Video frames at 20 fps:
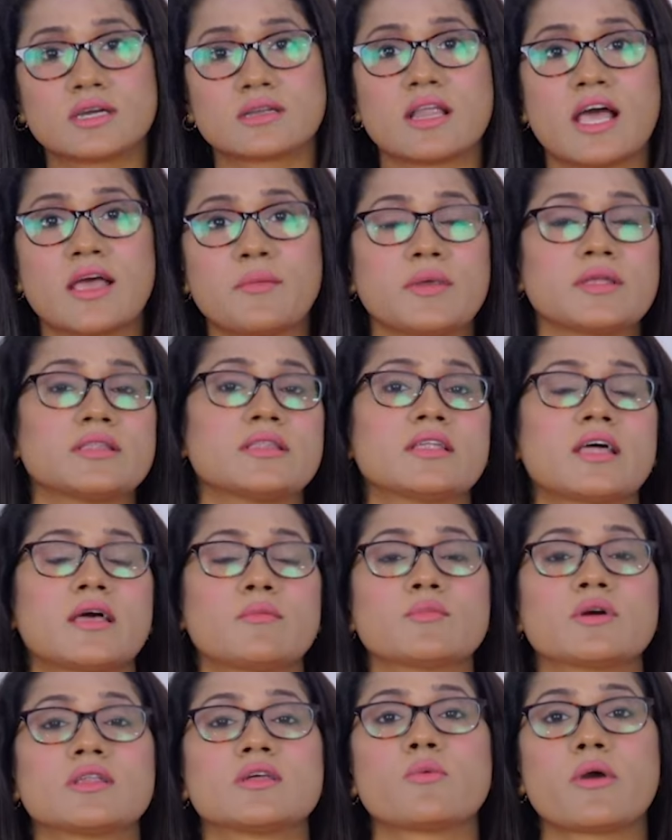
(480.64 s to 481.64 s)
climate, then I'm
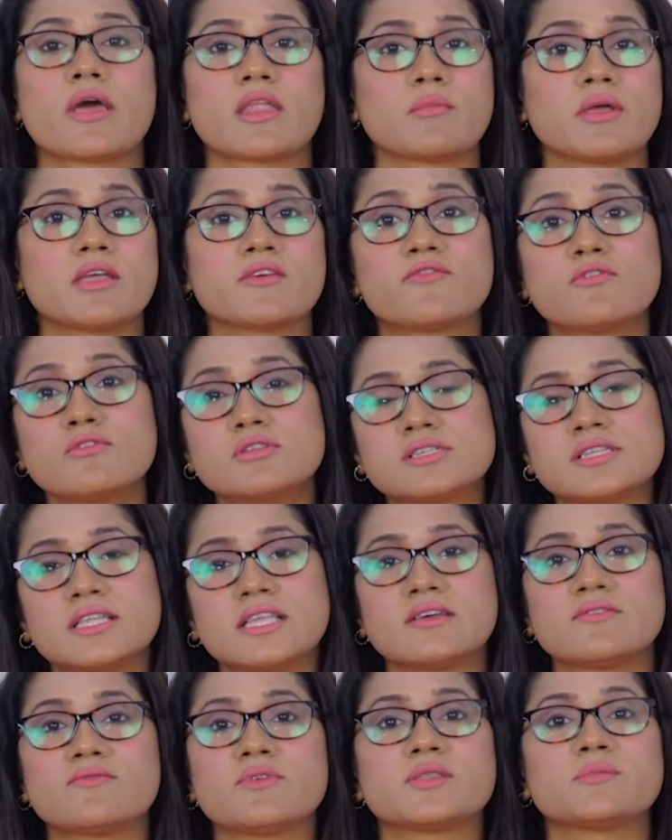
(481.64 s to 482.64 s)
gonna wear my full
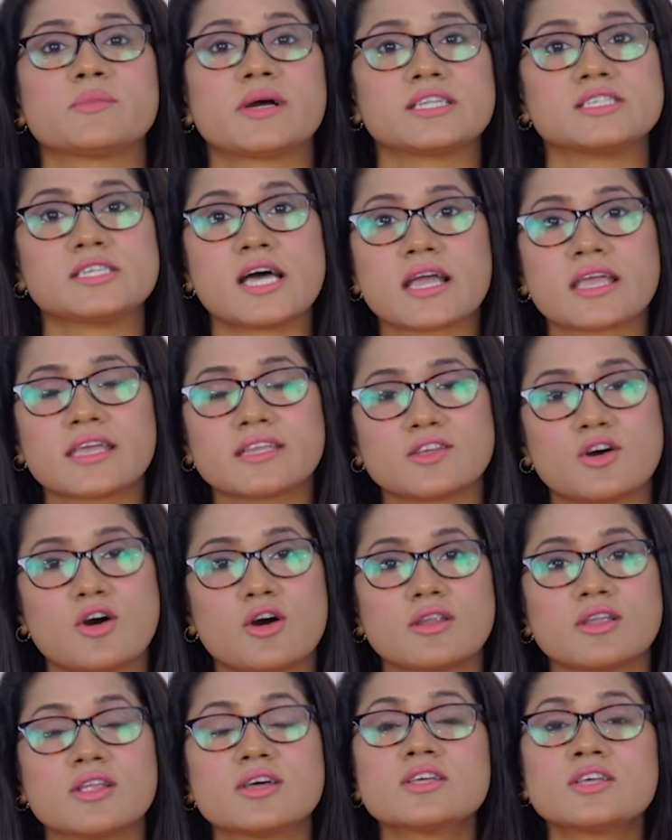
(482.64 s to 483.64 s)
sleeve with my jacket
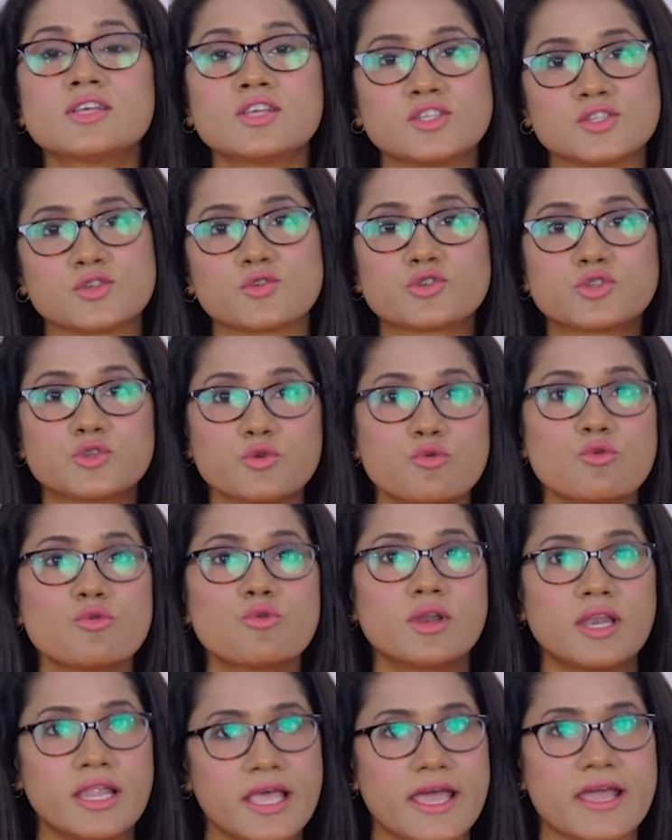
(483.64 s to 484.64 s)
on. So
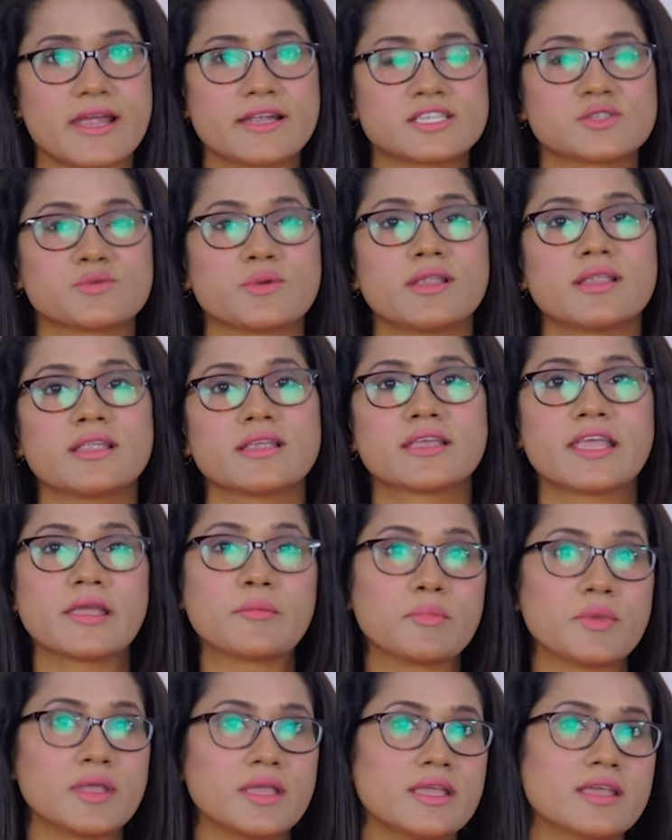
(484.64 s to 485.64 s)
2 layers will keep
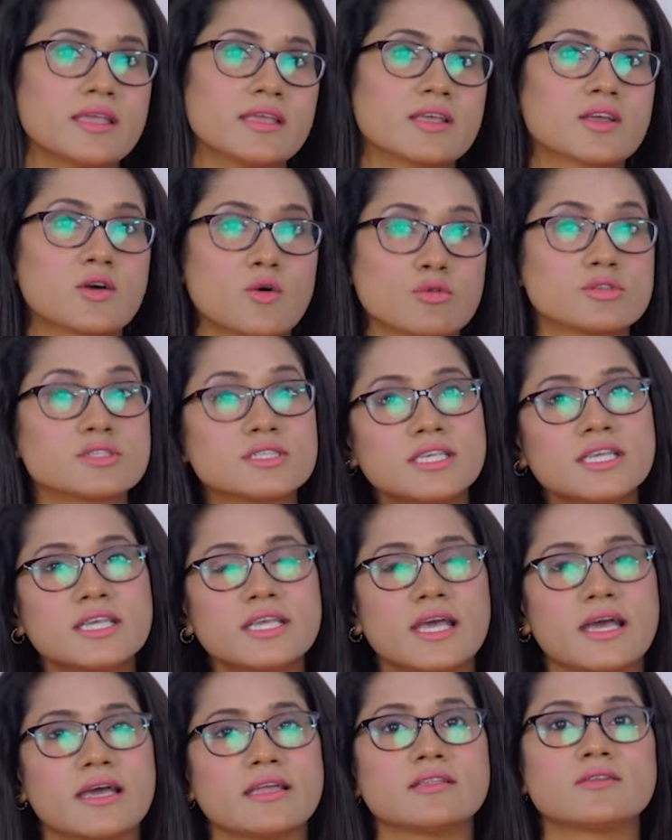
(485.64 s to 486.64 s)
me cozy
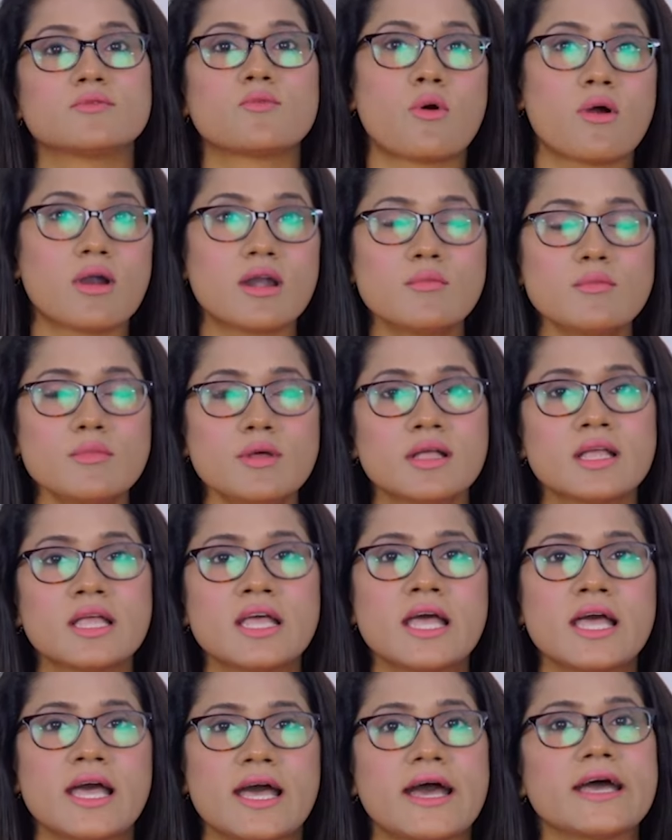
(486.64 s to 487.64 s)
and warm.
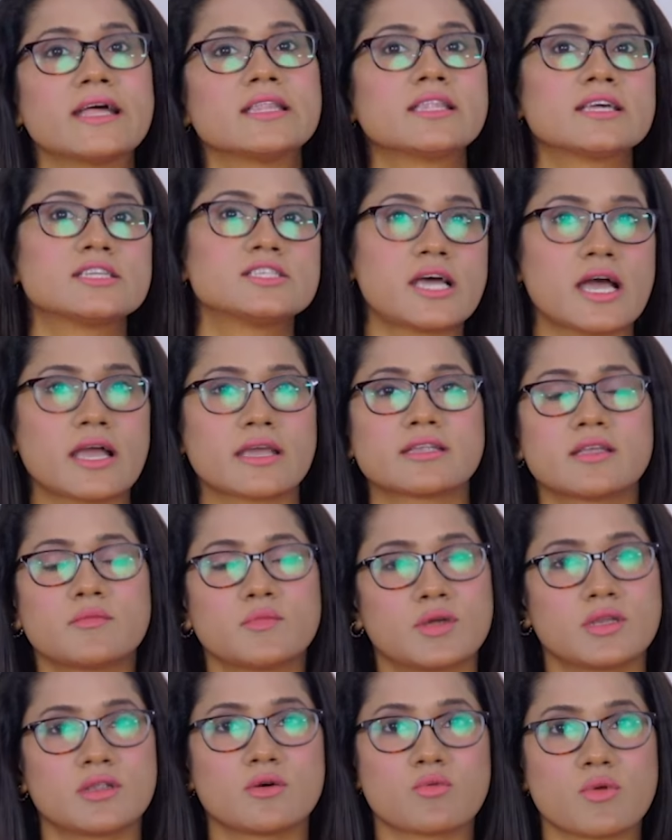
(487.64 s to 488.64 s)
And the jacket I'm
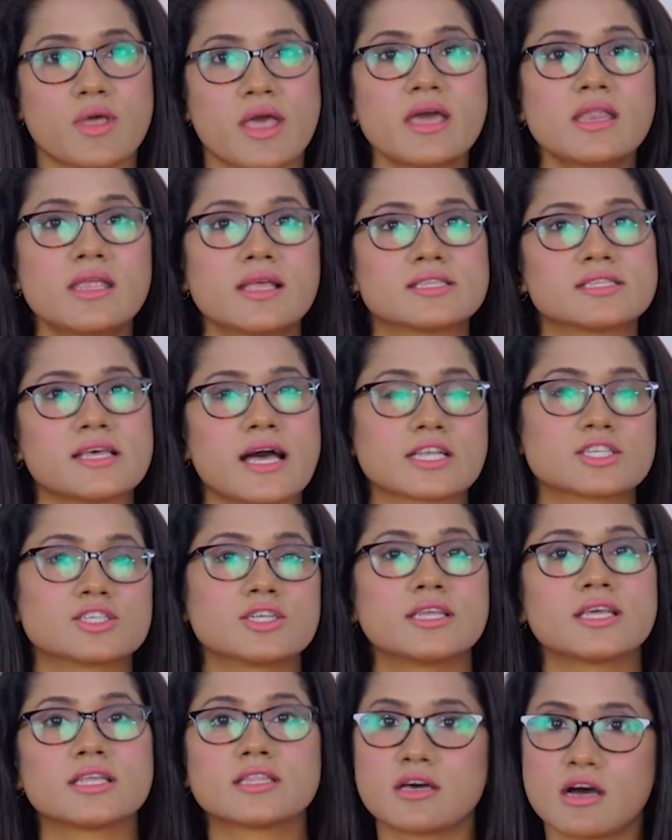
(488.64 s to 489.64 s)
gonna wear, it's
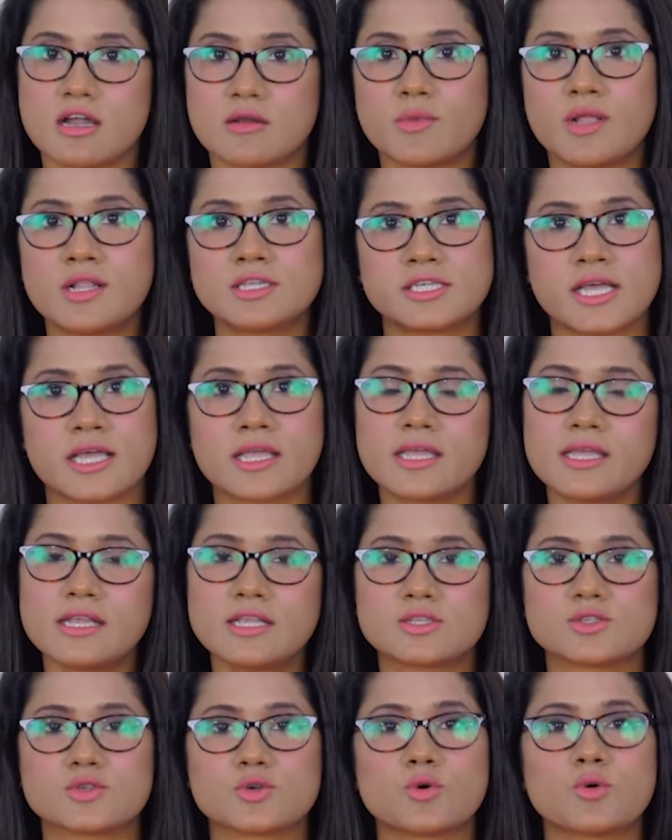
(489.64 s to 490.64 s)
actually a thermal jacket.
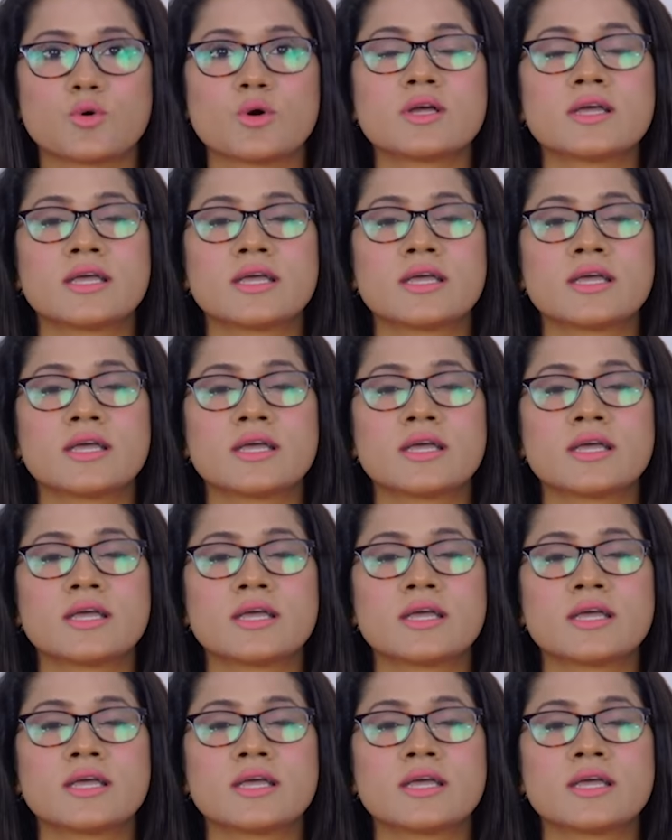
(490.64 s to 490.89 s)
So